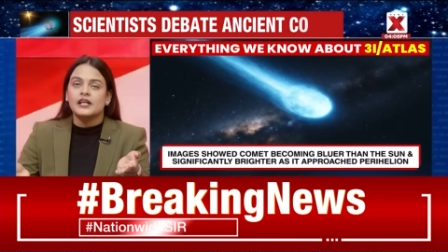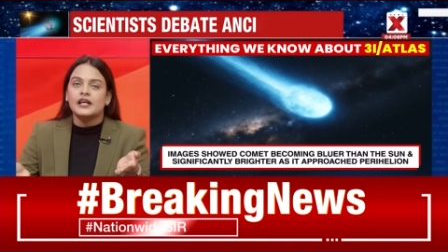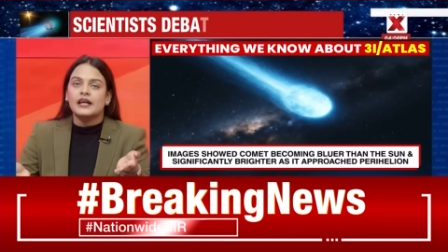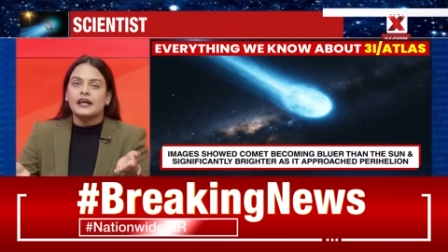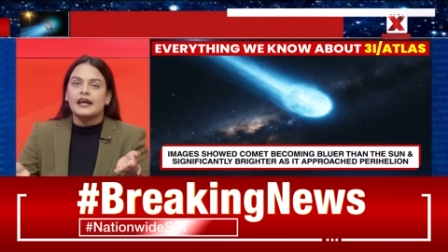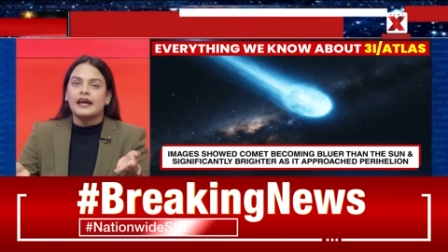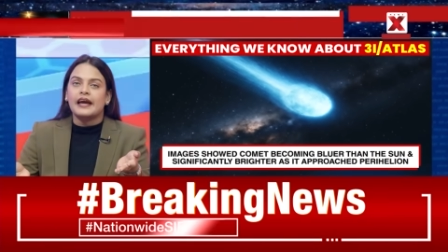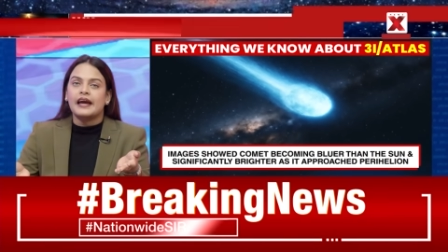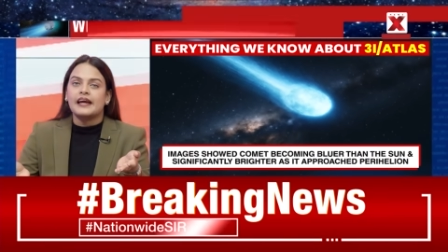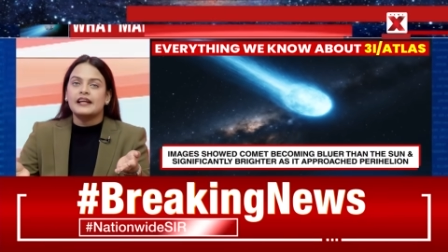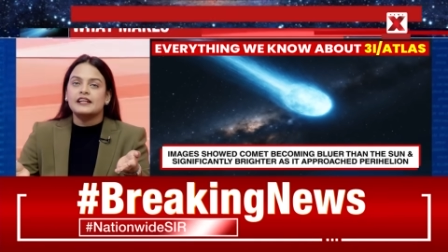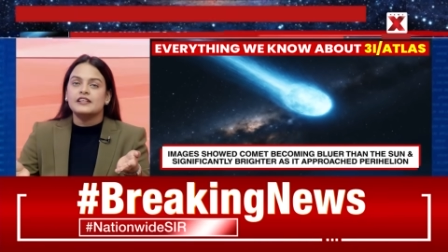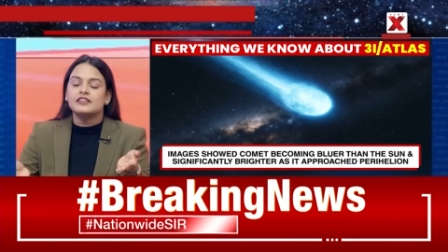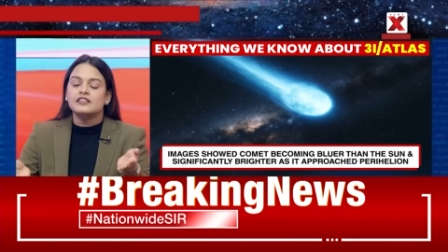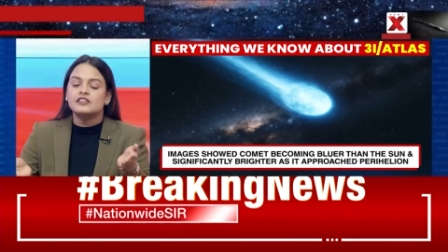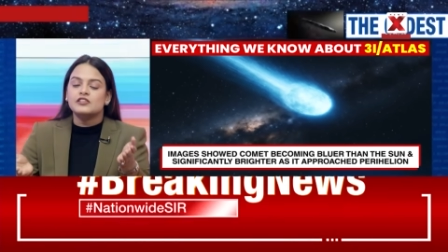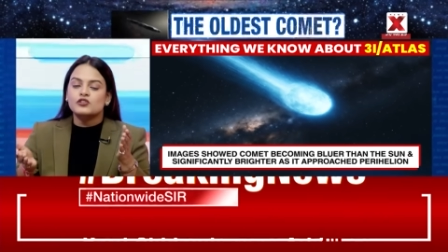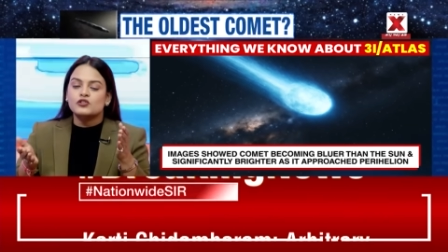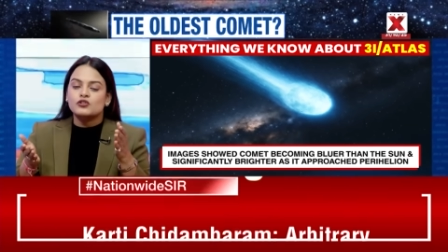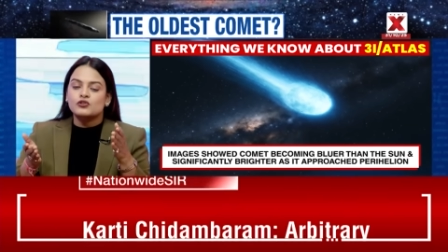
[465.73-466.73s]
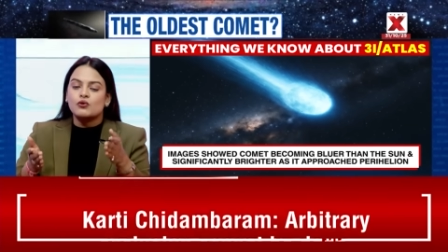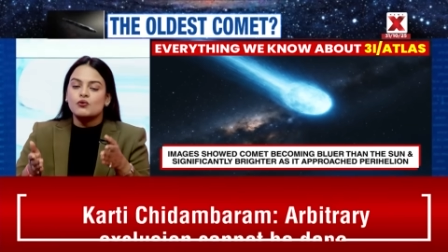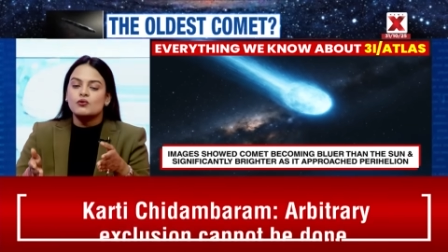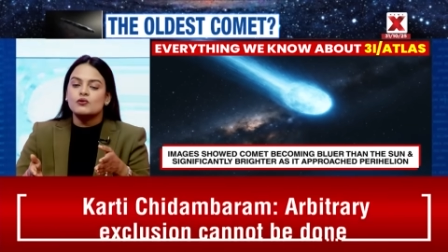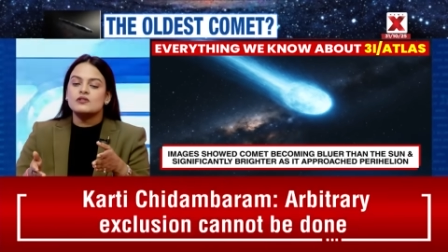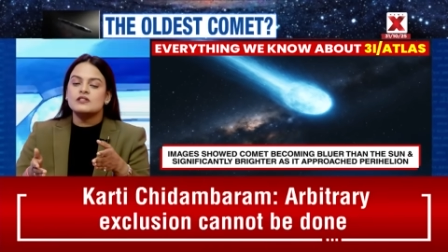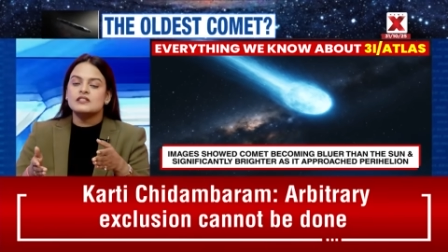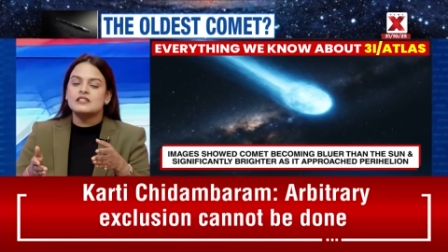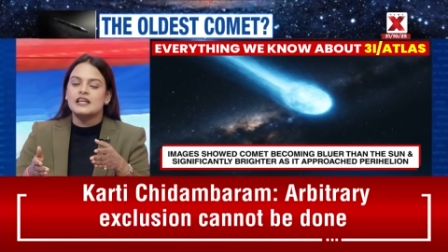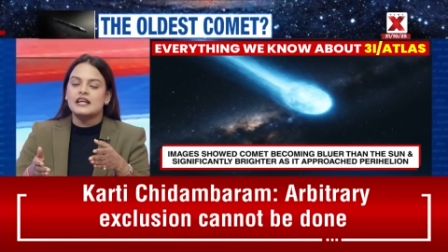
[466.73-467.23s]
And it shows
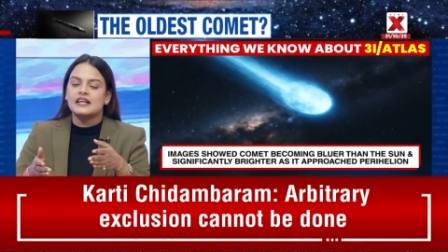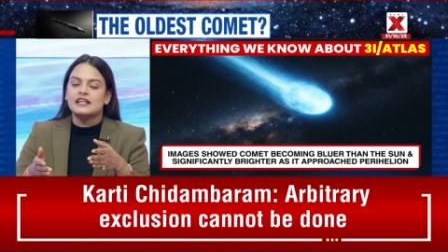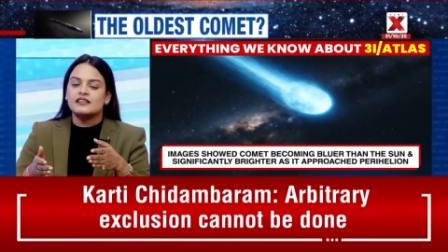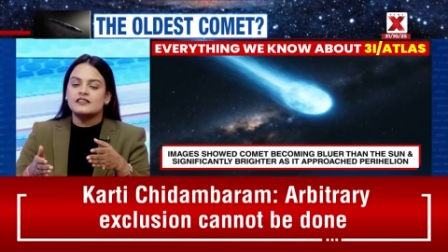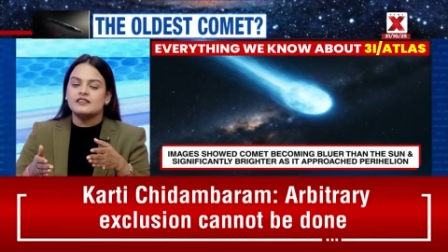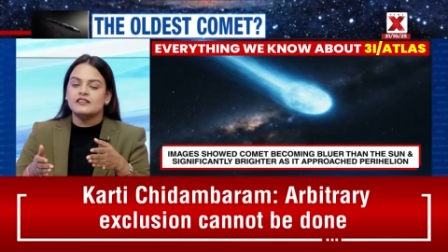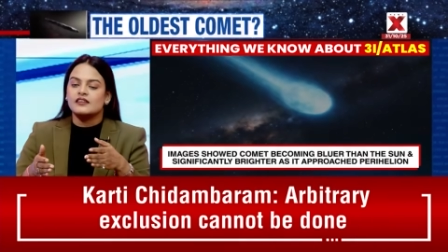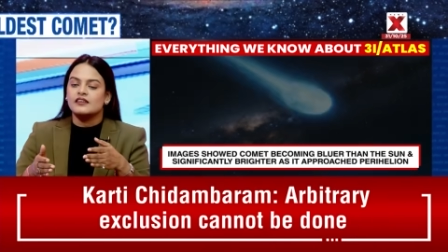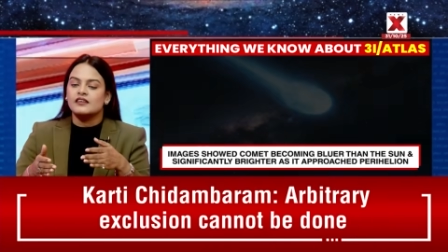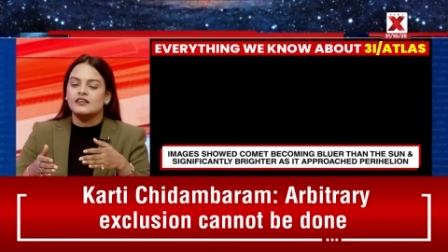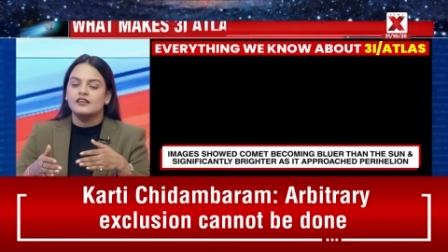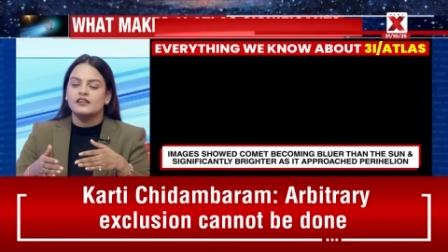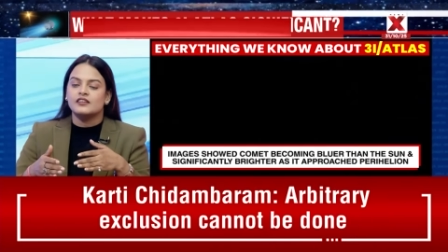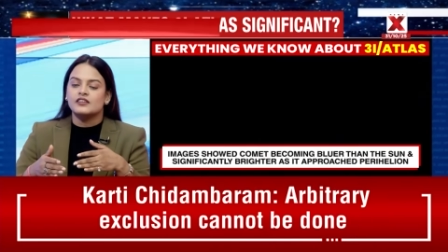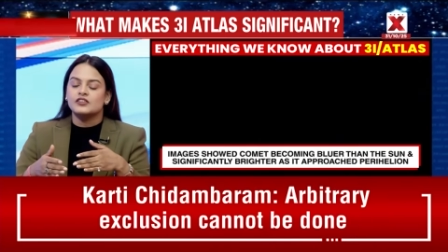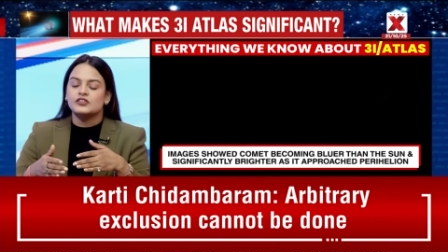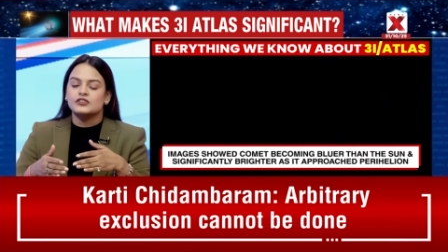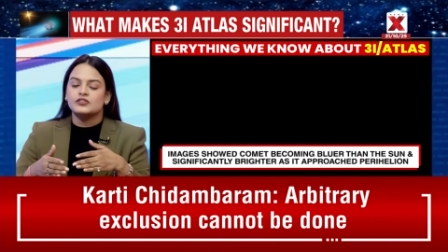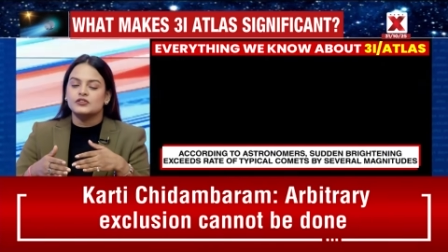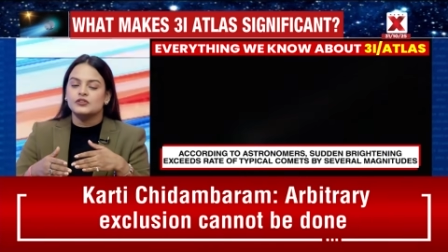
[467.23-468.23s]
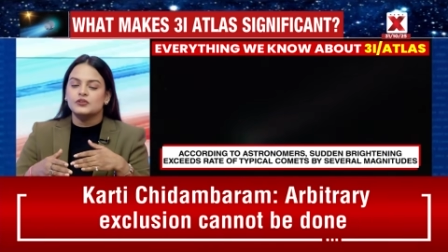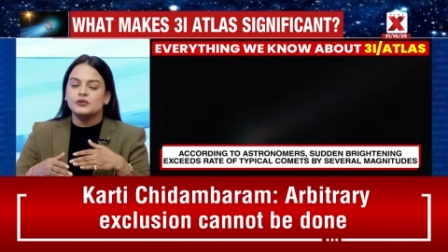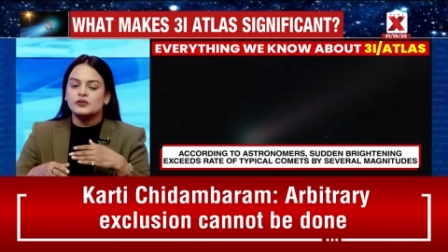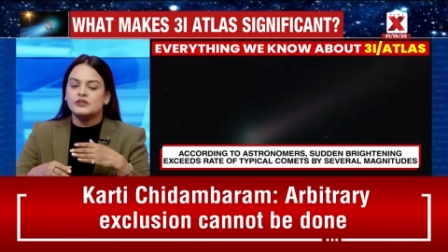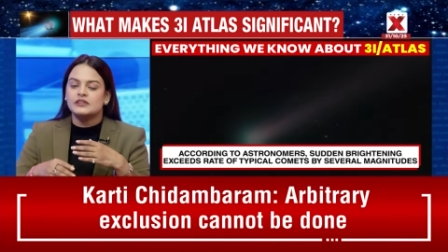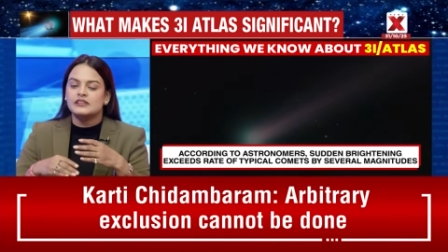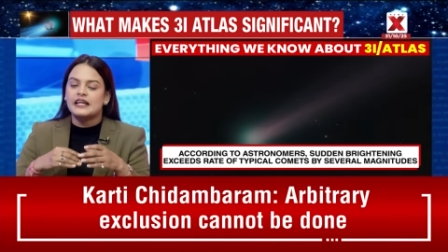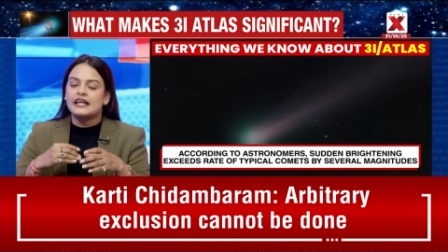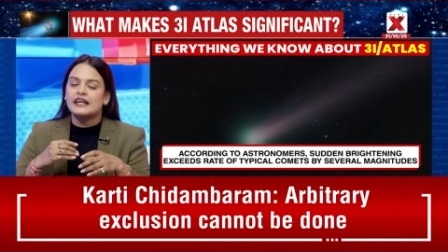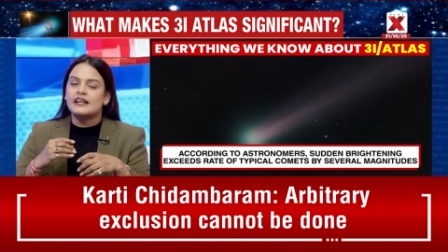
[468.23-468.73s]
that, uh, you know,
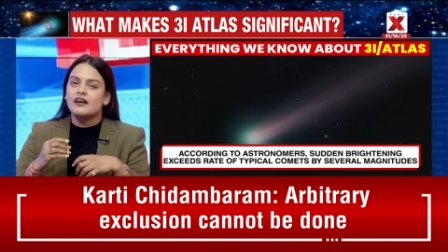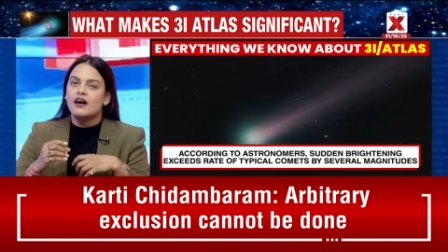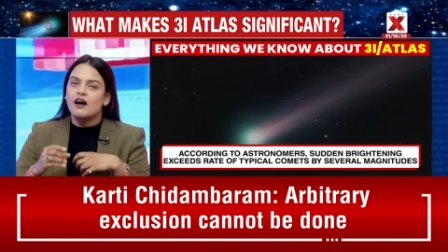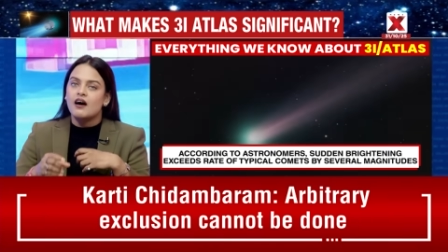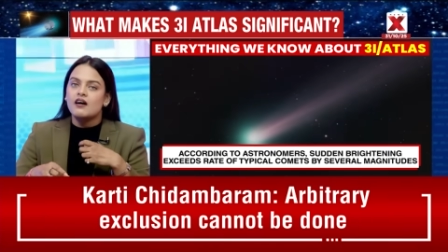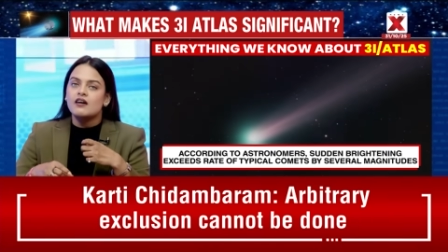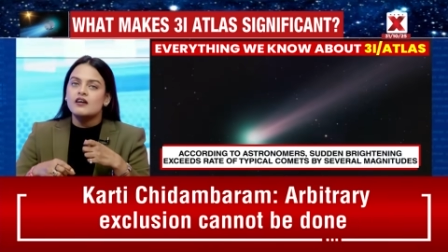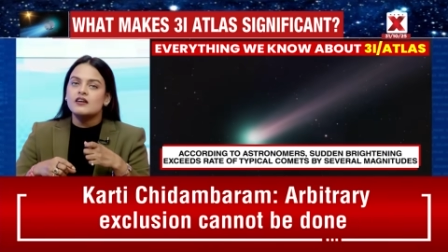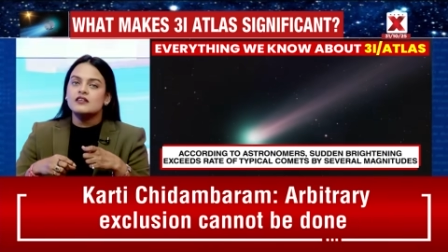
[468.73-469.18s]
there are